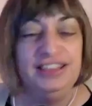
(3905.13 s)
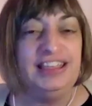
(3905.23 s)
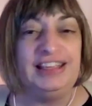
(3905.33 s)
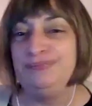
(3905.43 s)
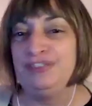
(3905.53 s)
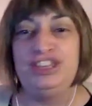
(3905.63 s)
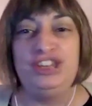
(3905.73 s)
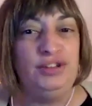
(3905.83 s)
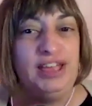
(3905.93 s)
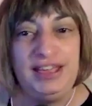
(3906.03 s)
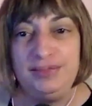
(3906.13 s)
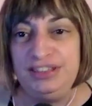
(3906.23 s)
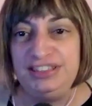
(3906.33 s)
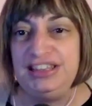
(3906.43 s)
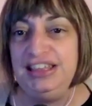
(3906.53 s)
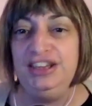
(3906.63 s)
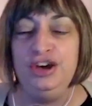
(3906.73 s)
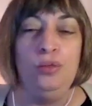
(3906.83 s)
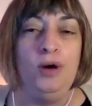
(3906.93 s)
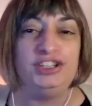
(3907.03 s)
Like, go to ABC,
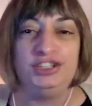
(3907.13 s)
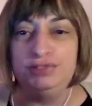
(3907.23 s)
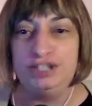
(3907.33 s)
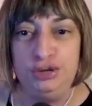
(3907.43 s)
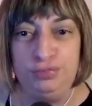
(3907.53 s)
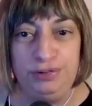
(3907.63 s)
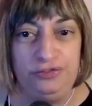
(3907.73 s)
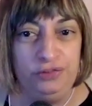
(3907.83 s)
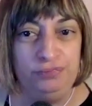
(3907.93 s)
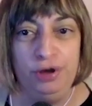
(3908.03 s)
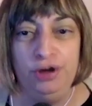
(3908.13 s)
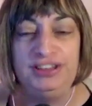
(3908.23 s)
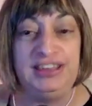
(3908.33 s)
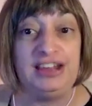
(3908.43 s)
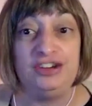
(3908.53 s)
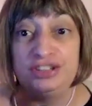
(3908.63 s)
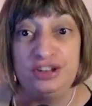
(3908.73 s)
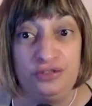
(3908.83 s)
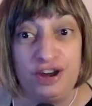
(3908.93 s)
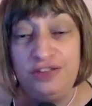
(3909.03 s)
go watch some stupid football, get
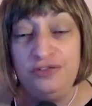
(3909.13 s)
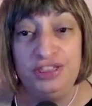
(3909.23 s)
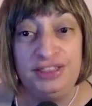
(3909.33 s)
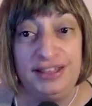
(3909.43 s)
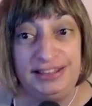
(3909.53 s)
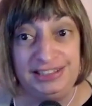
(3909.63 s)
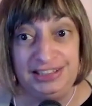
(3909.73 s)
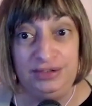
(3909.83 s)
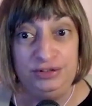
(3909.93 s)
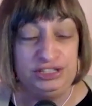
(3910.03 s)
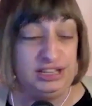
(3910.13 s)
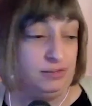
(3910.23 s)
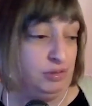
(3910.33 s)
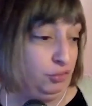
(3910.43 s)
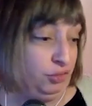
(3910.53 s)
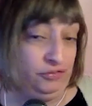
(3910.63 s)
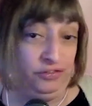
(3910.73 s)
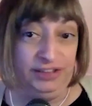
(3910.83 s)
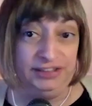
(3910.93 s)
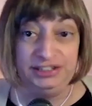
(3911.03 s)
yourself ready for the night slate, which is going to be really
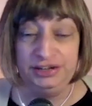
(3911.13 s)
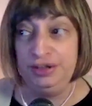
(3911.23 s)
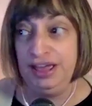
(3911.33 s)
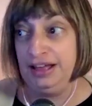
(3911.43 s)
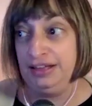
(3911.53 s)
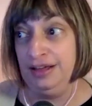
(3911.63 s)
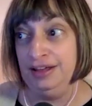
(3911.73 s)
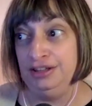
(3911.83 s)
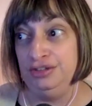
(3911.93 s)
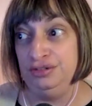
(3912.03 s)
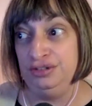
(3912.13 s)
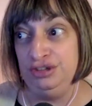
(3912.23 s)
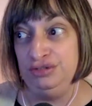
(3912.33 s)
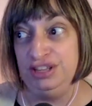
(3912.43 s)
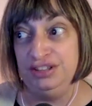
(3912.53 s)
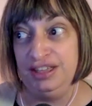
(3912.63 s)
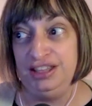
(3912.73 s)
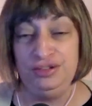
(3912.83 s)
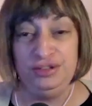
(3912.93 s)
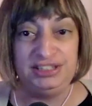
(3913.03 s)
fun. So yeah, UCLA,
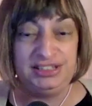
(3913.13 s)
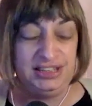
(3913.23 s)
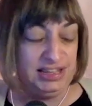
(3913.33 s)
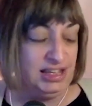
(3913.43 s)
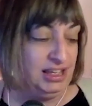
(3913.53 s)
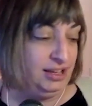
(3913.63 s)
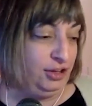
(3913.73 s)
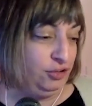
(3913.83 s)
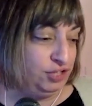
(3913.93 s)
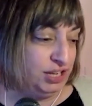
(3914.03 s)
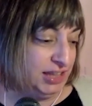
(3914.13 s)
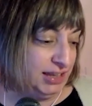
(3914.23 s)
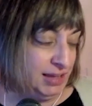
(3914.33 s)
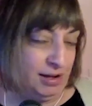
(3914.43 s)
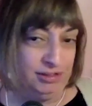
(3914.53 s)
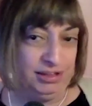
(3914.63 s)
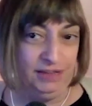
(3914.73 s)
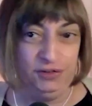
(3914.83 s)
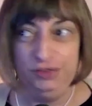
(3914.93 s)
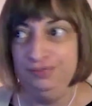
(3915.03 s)
USC, go check that game out in the
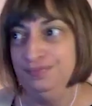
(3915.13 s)
afternoon.